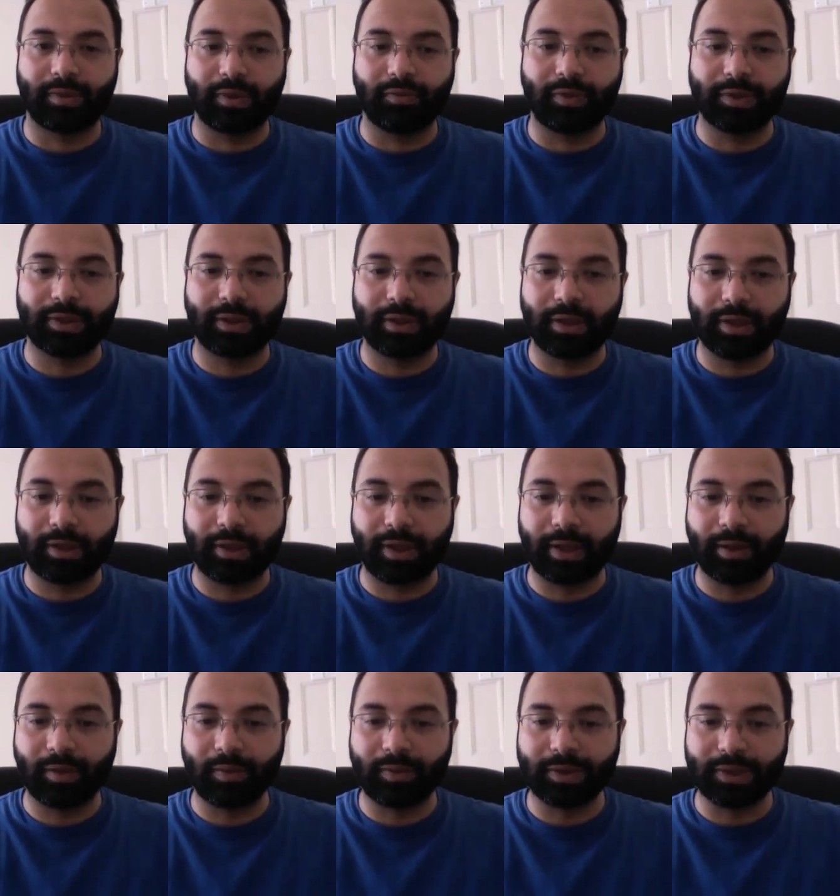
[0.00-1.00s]
written in
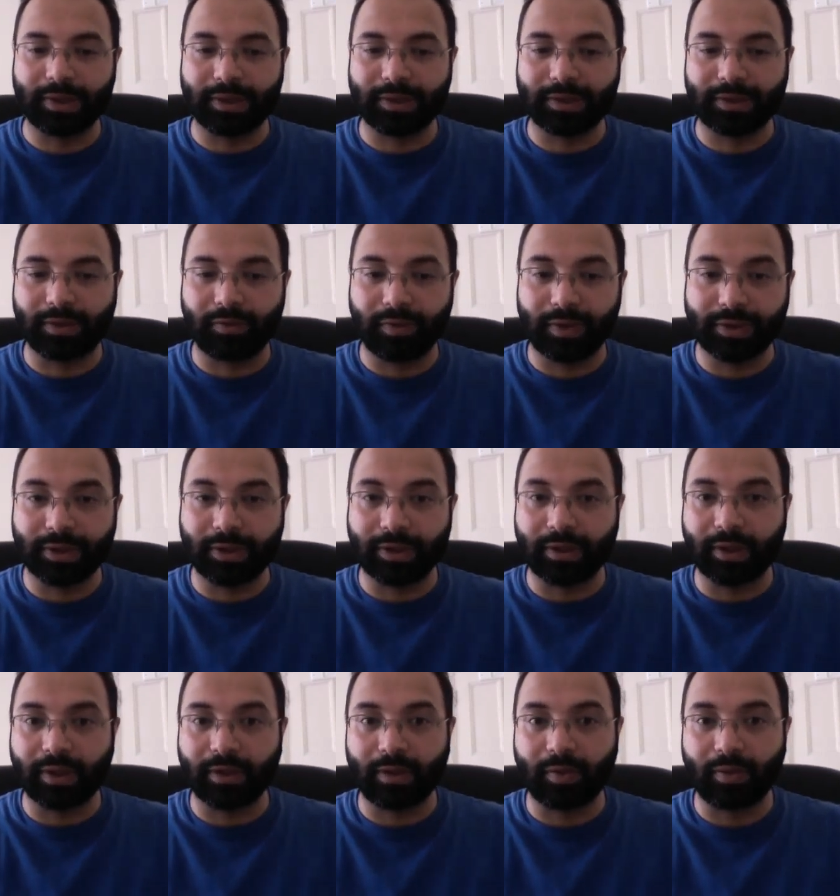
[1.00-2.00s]
languages
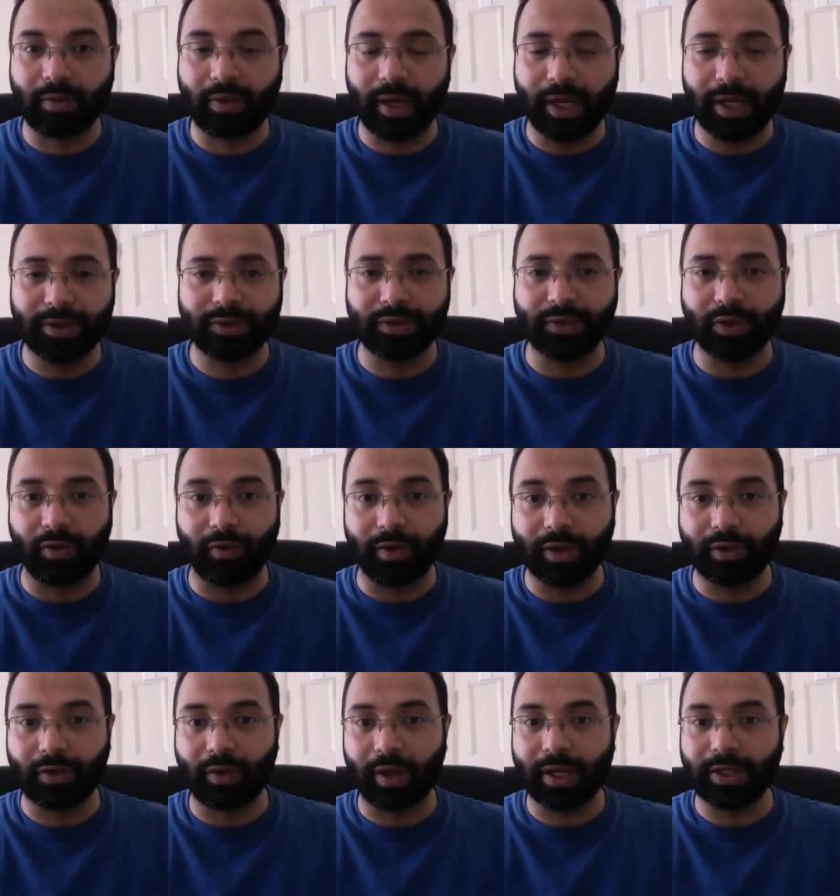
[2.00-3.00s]
originally that were ancient
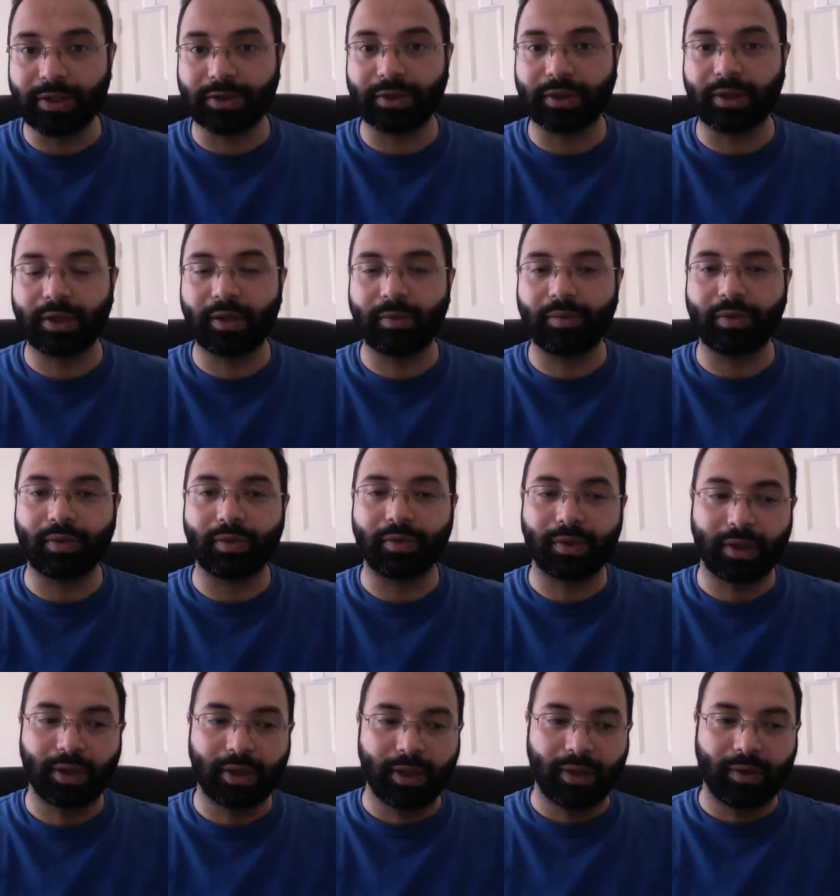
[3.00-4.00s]
Greek or ancient Hebrew,
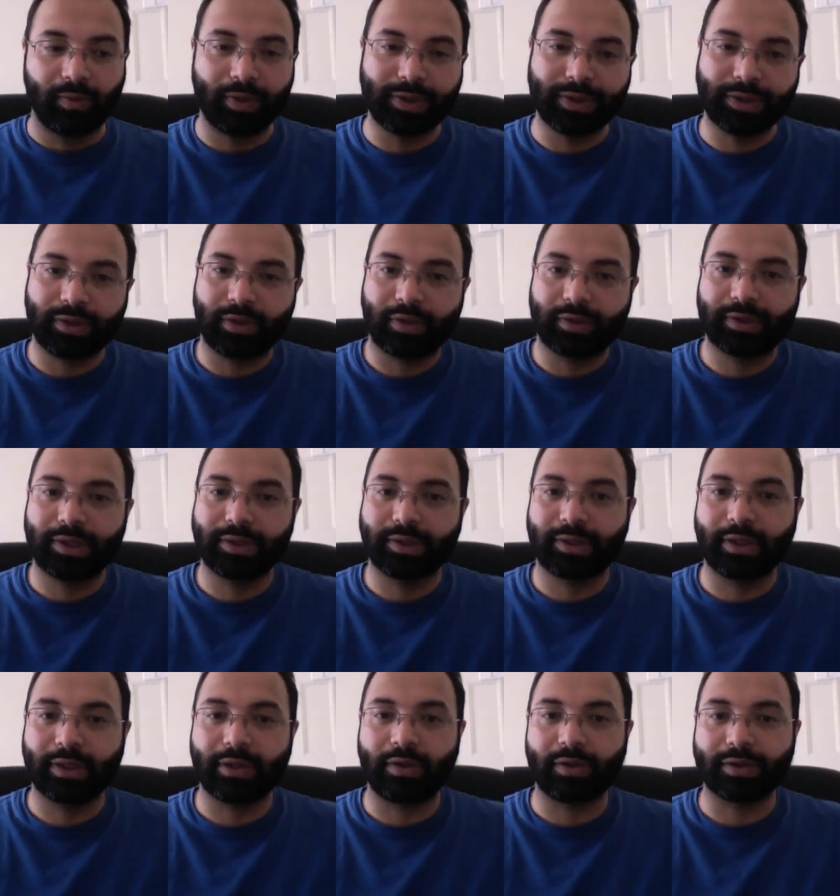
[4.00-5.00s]
which are
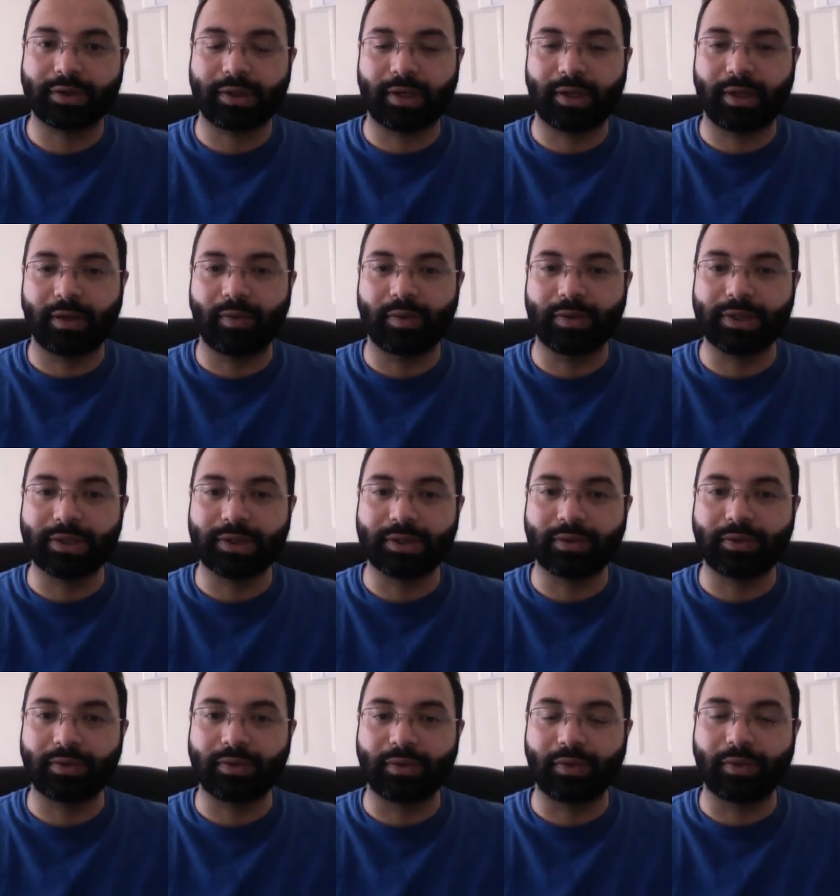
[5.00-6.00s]
essentially lost languages
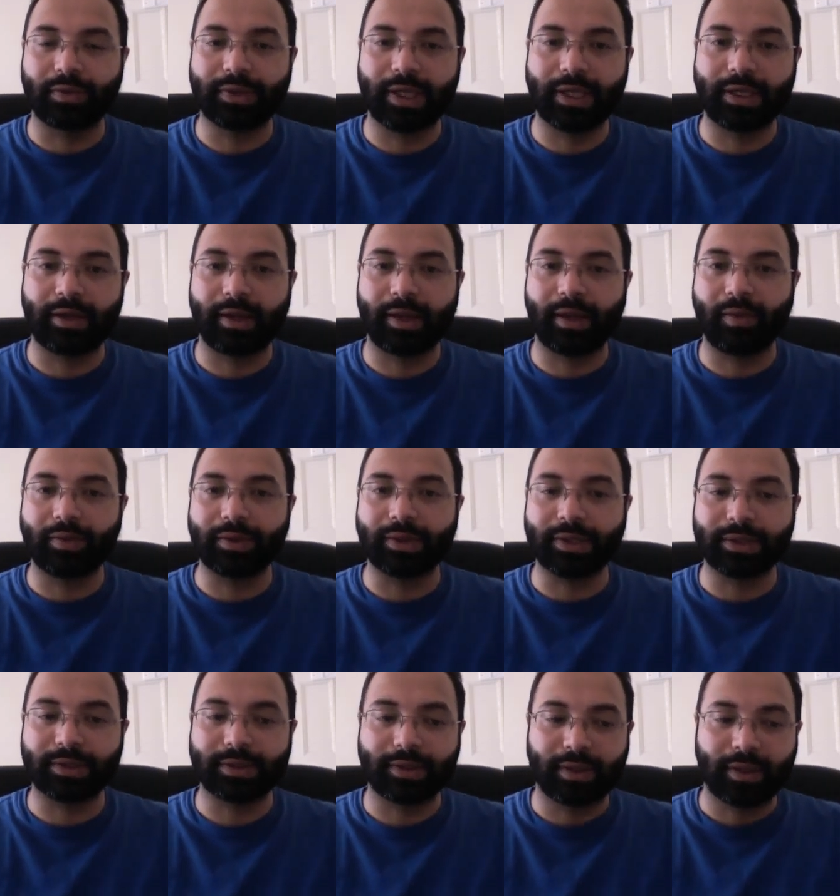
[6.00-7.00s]
or dead
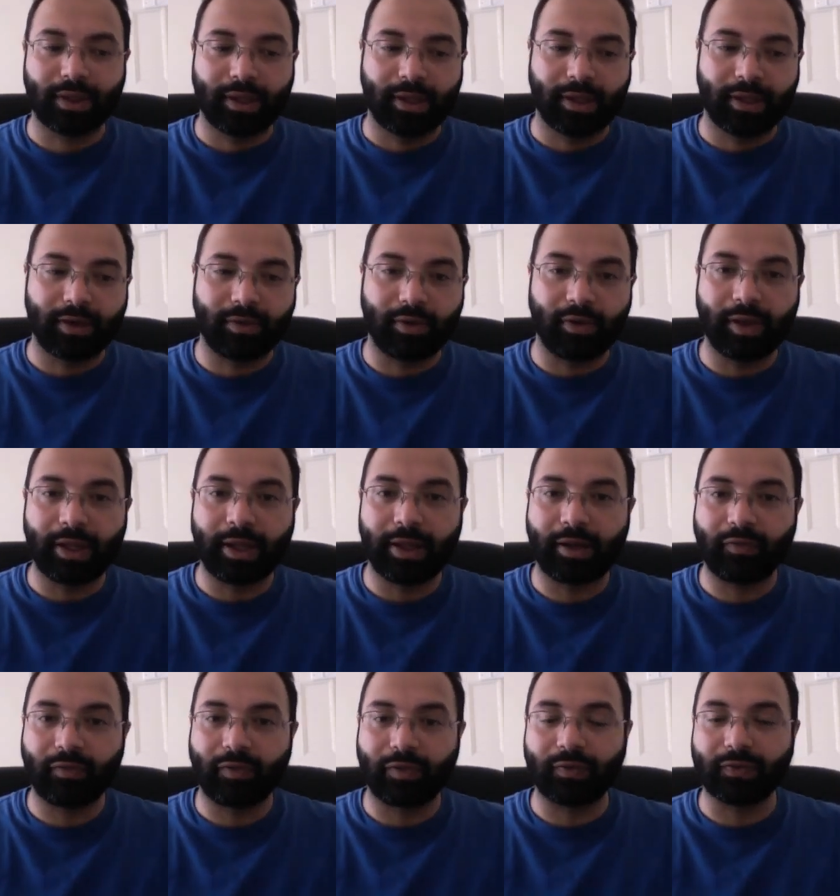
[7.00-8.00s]
languages. There are only a
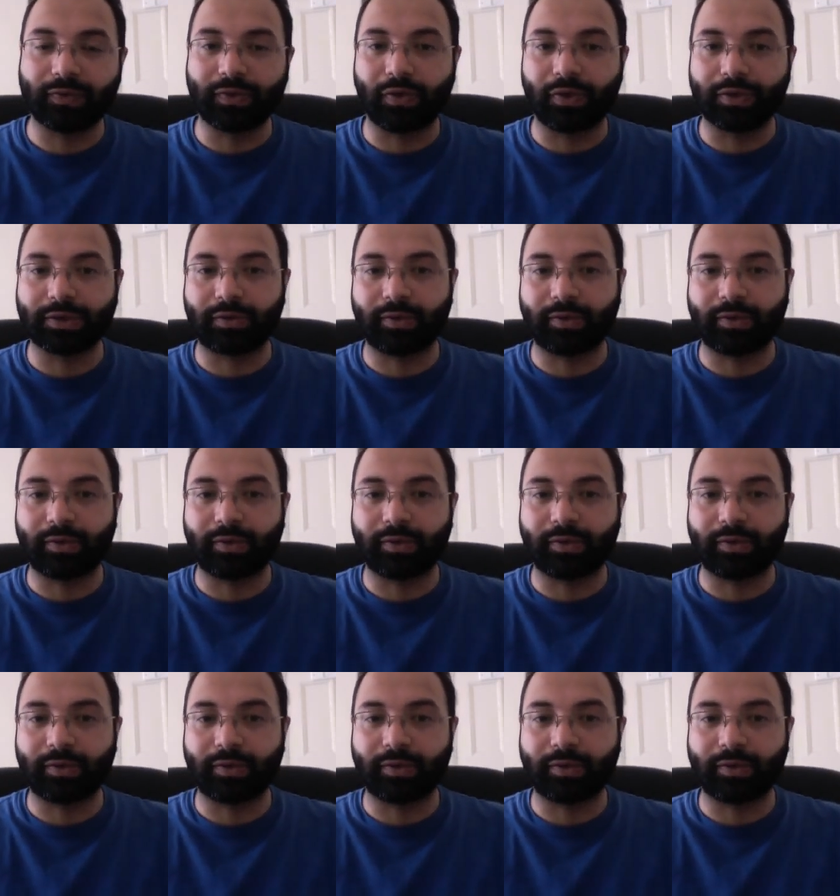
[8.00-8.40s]
handful of scholars